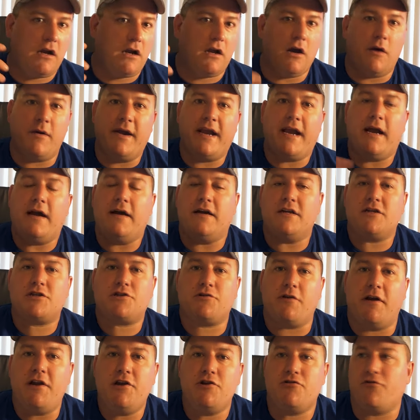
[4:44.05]
going out a
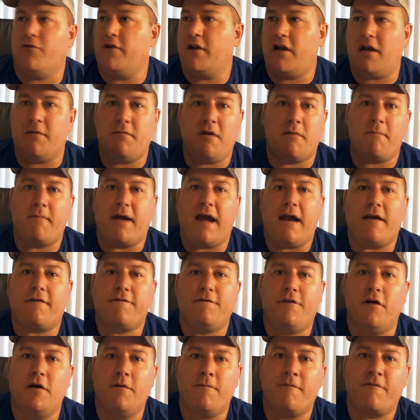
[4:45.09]
stranger and coming back
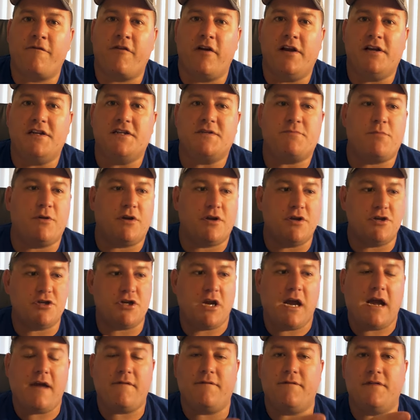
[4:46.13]
firm friends because
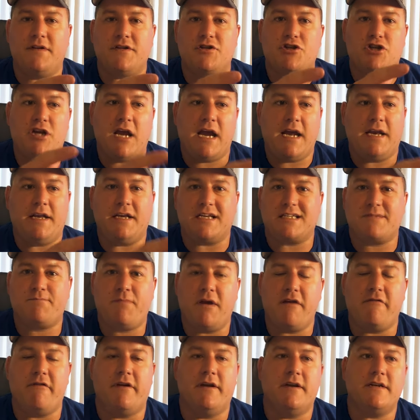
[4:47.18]
you have this shared
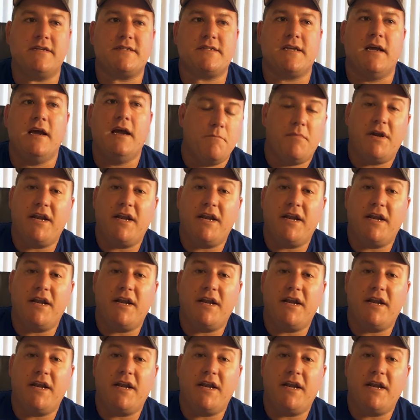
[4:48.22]
experience.